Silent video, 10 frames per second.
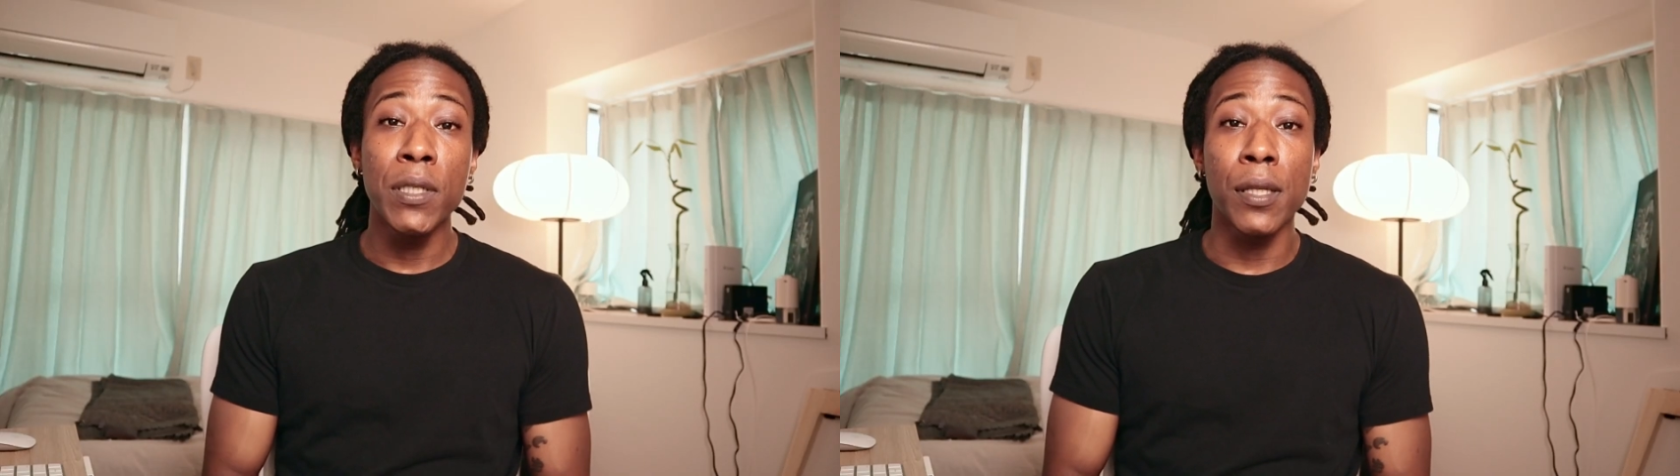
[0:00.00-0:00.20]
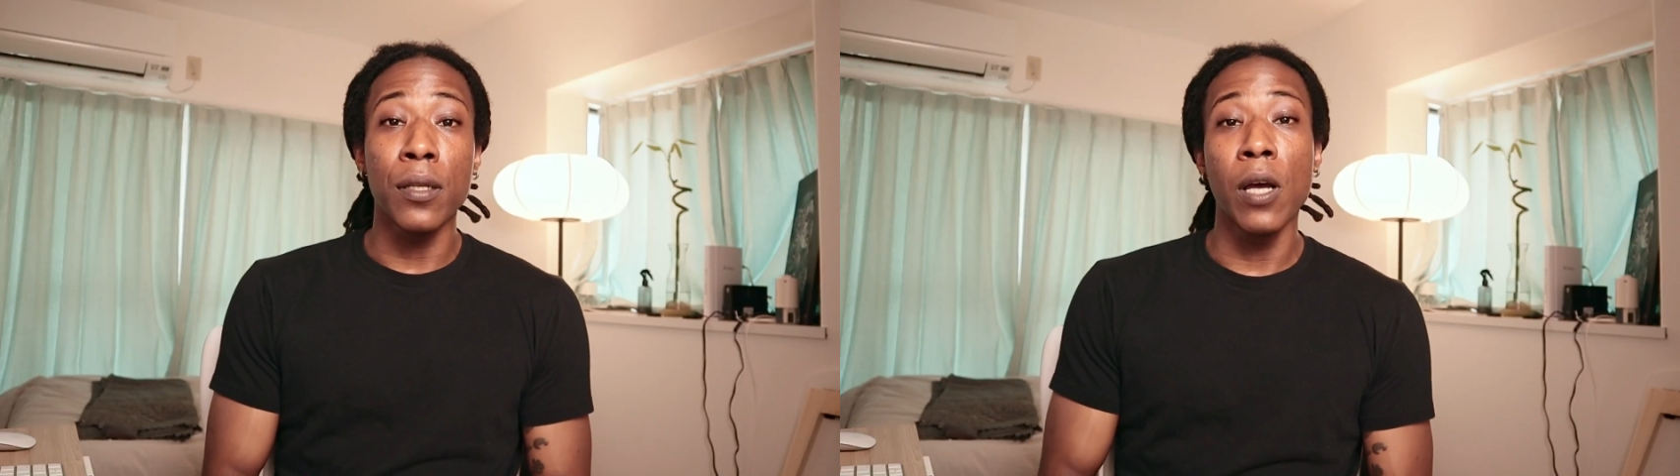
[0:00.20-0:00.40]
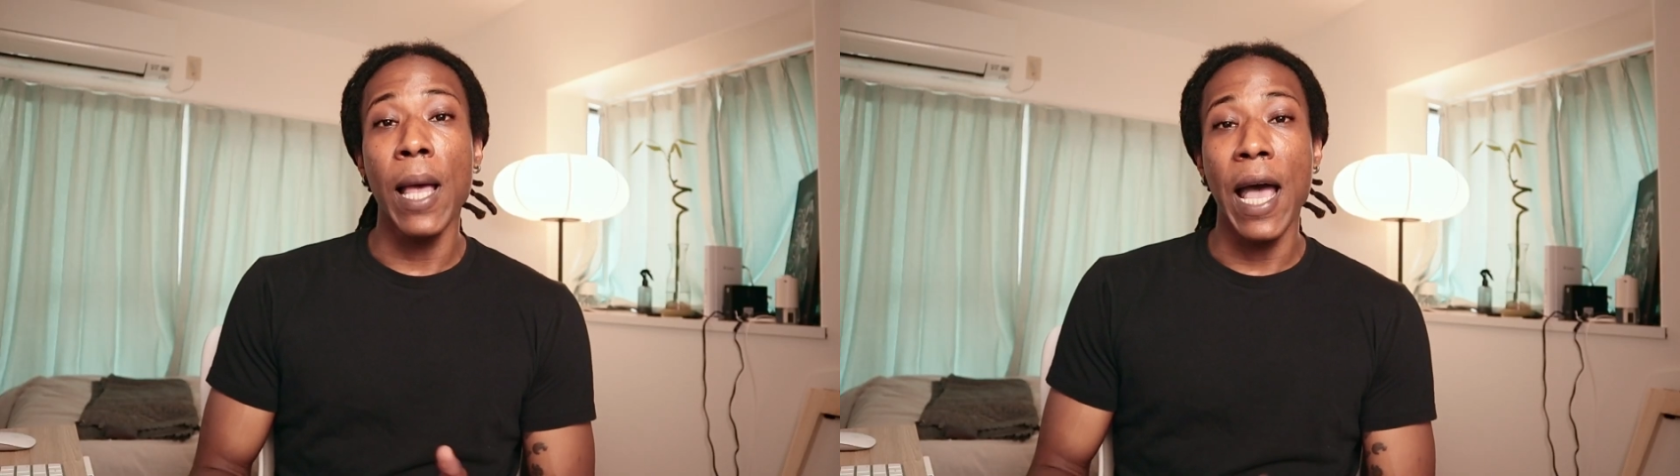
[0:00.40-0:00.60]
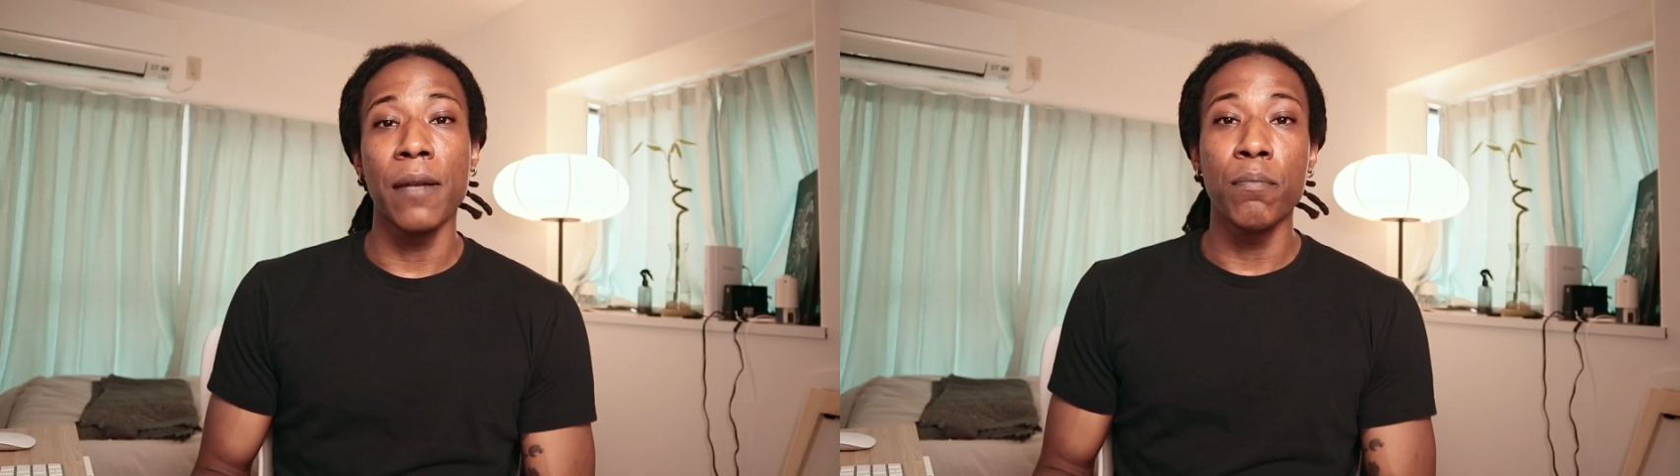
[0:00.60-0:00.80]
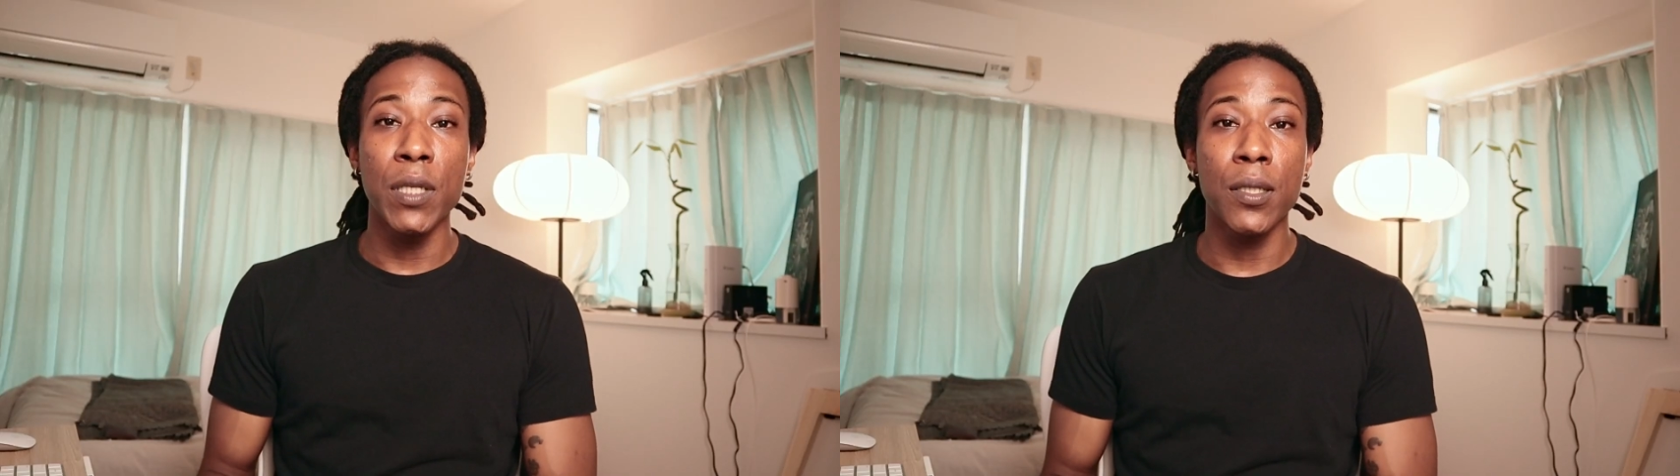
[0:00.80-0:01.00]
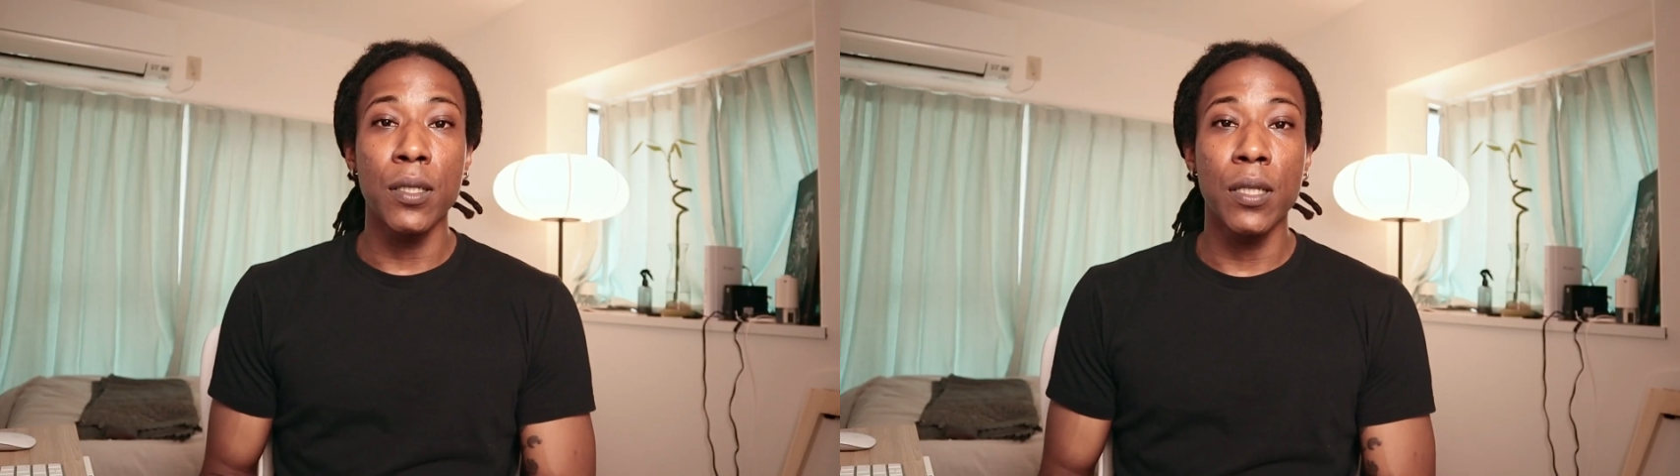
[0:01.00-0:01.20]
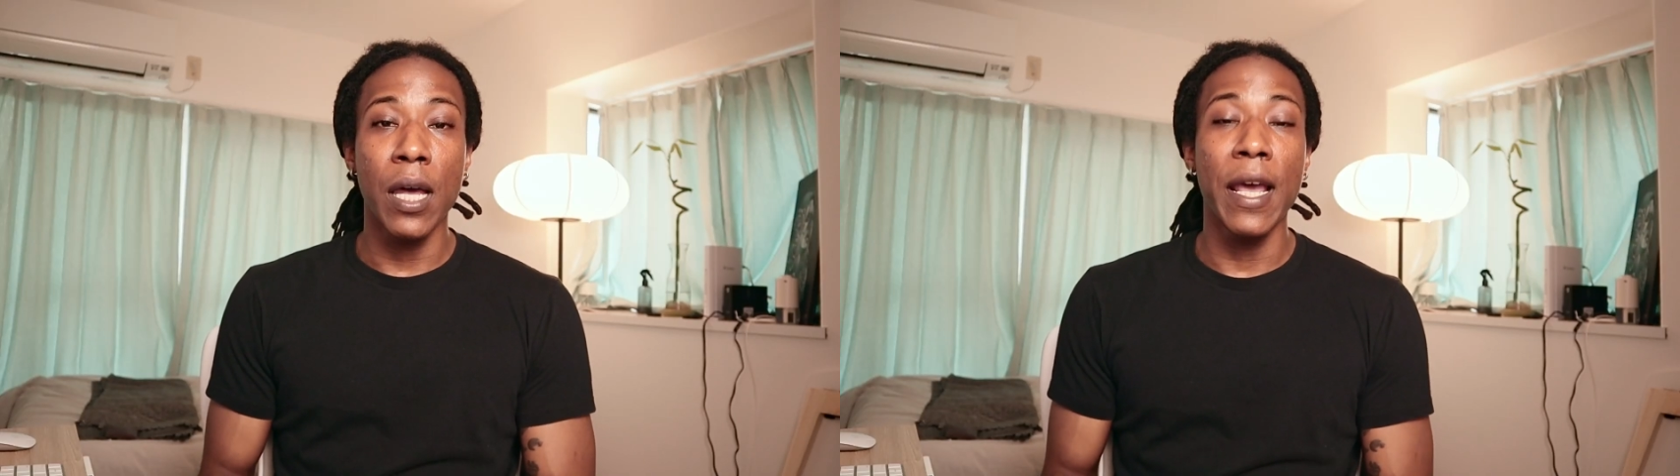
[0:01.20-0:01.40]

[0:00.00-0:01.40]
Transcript: personal and business,